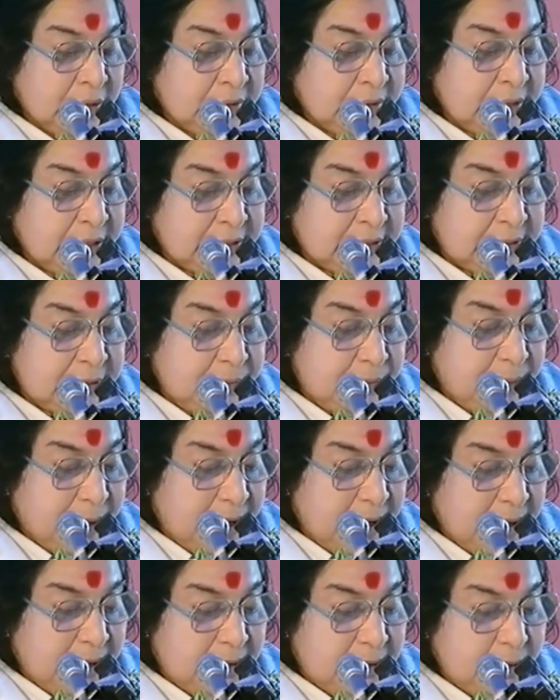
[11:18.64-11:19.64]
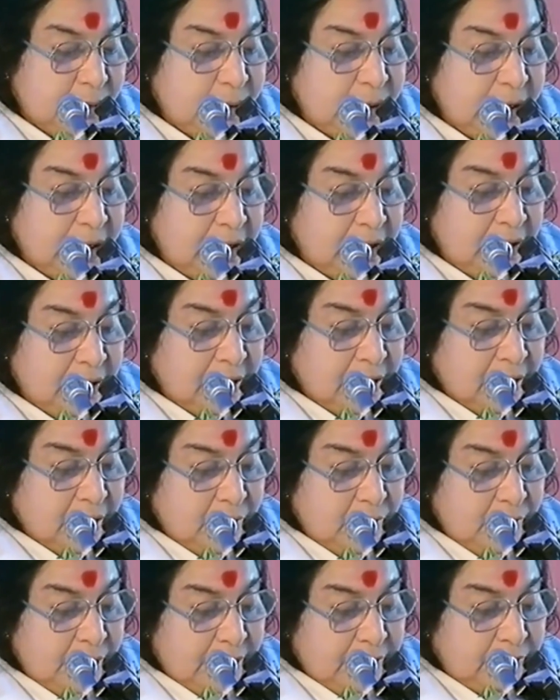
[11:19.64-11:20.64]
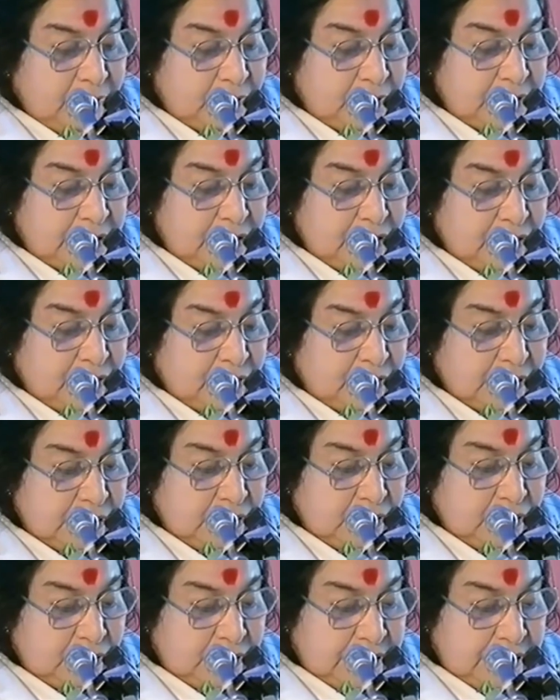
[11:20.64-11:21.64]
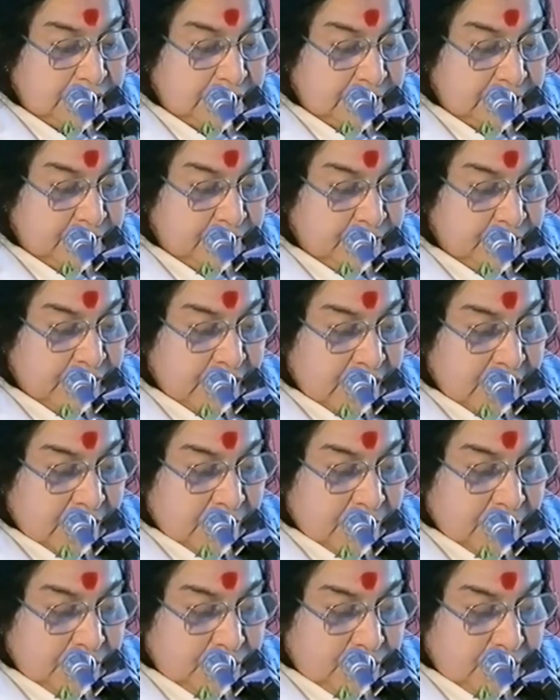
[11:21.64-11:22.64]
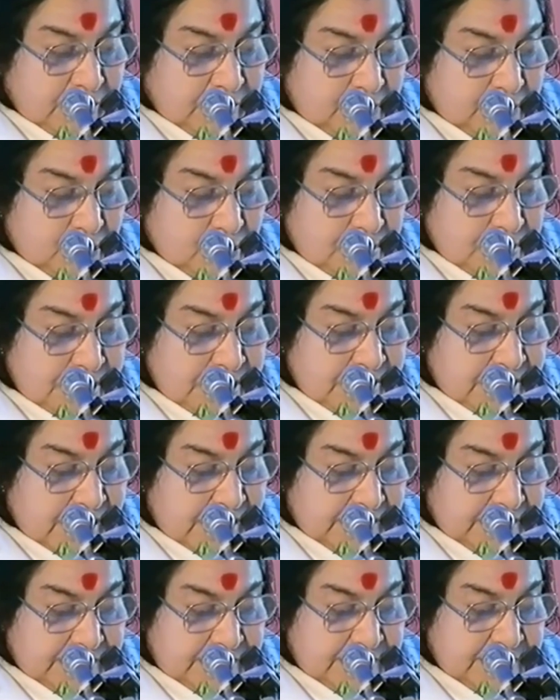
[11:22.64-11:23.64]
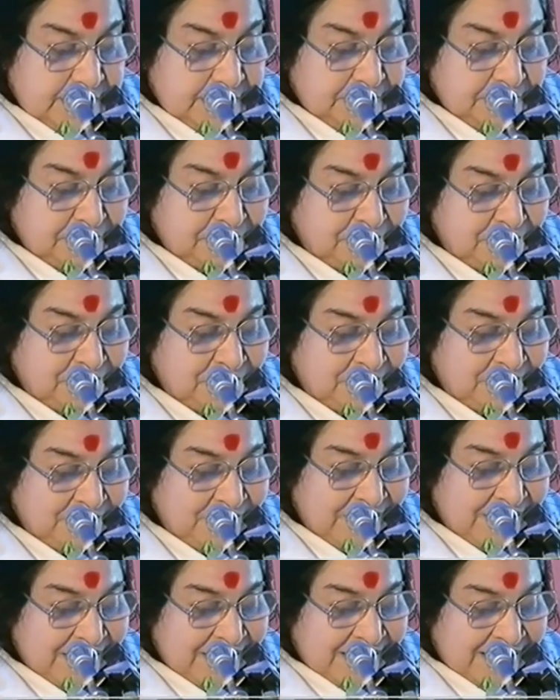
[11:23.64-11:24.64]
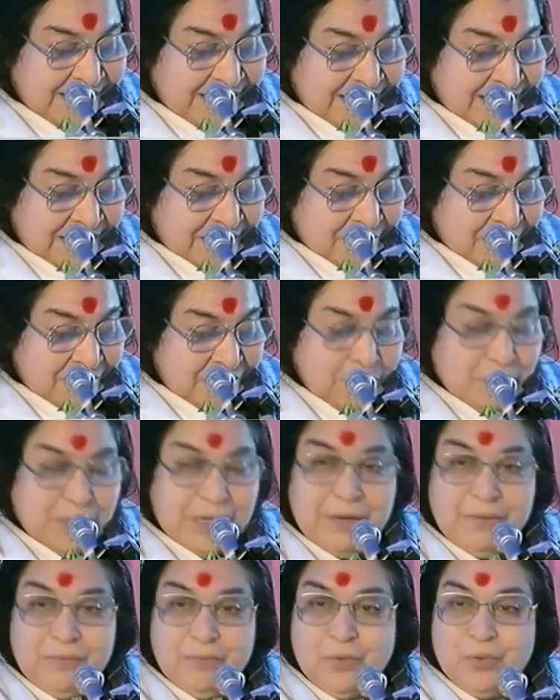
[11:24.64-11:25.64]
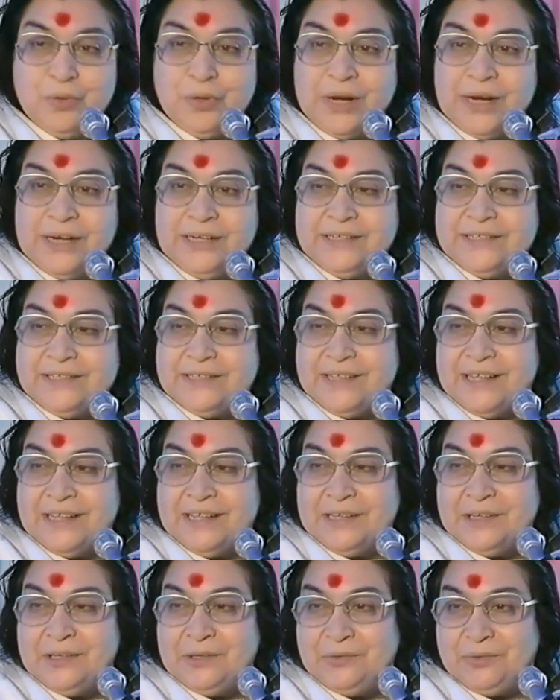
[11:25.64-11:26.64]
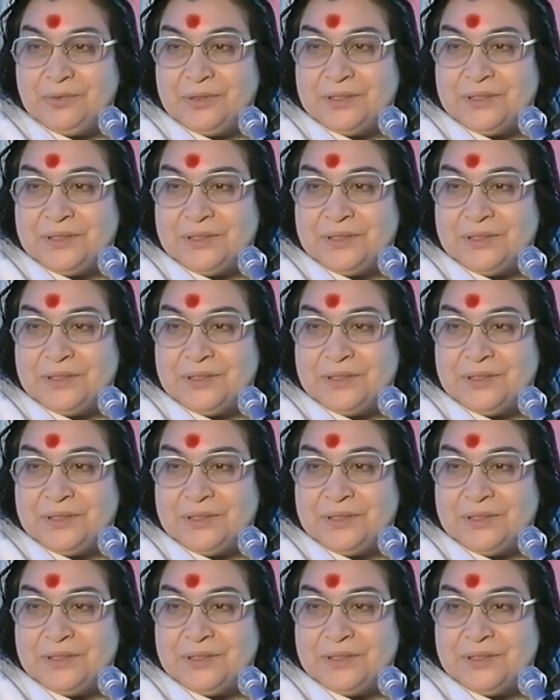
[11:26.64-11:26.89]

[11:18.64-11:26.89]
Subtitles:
That's the part where we have to see to our duties. But you have so many rights, many more rights than the duties.